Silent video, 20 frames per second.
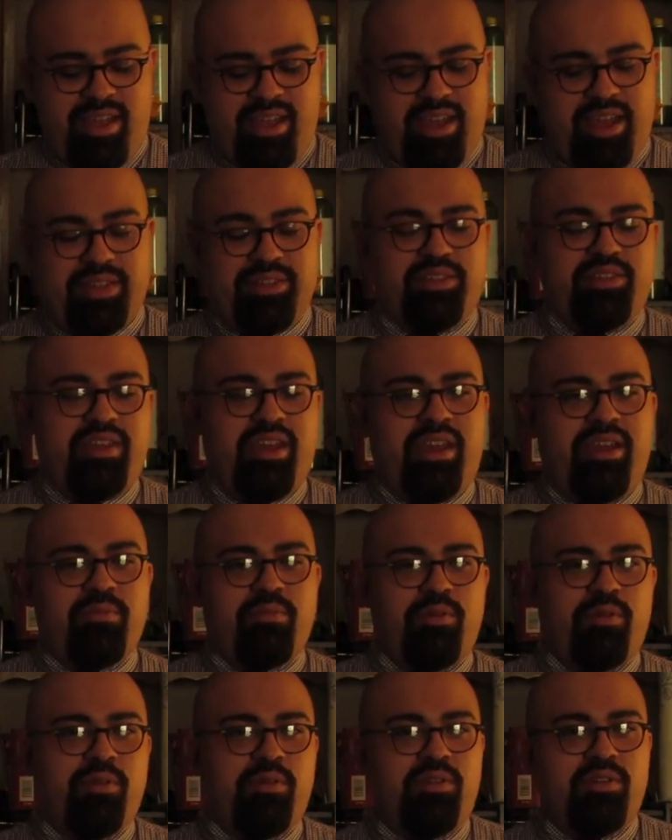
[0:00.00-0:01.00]
And today
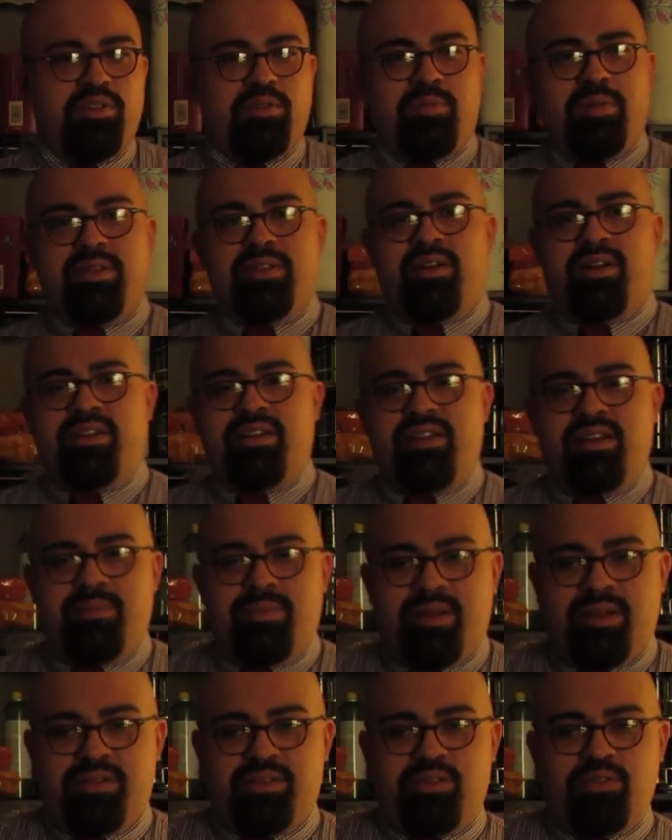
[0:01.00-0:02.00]
we're going to be talking
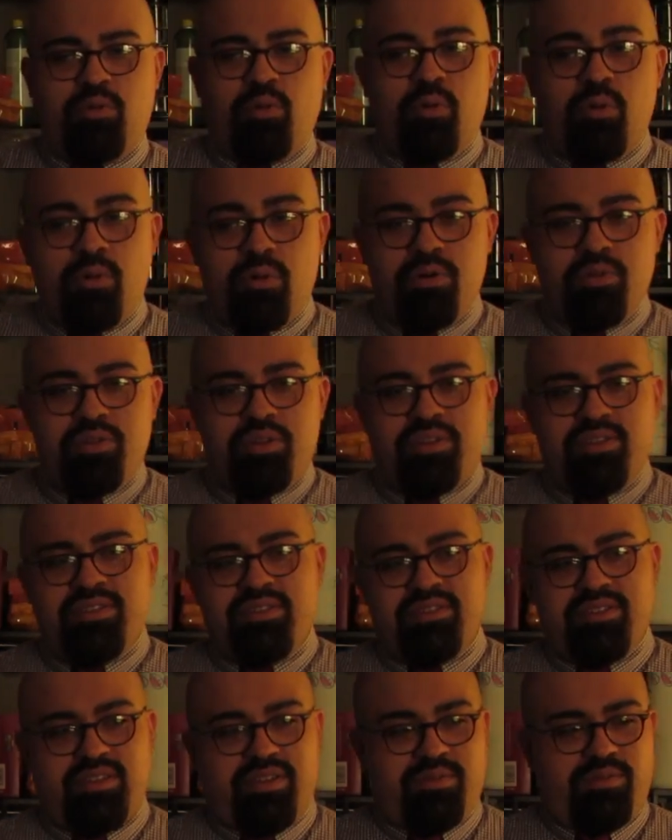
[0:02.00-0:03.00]
about the
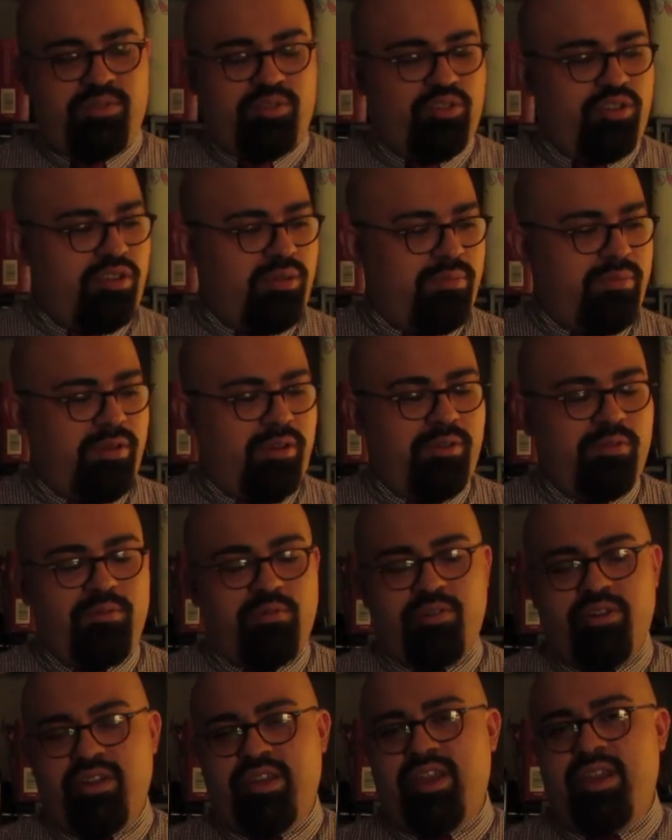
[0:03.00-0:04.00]
origins of the trombone,
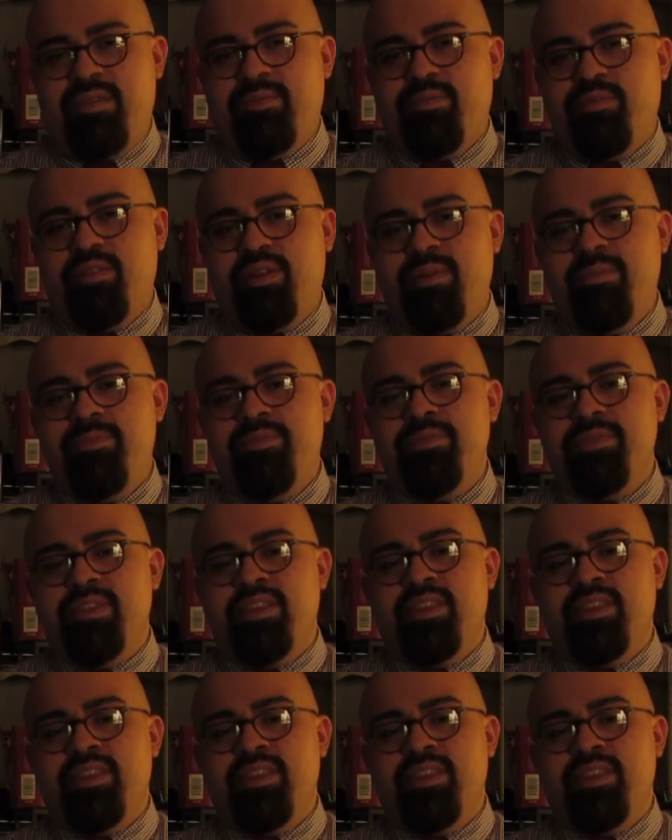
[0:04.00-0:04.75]
where it came from,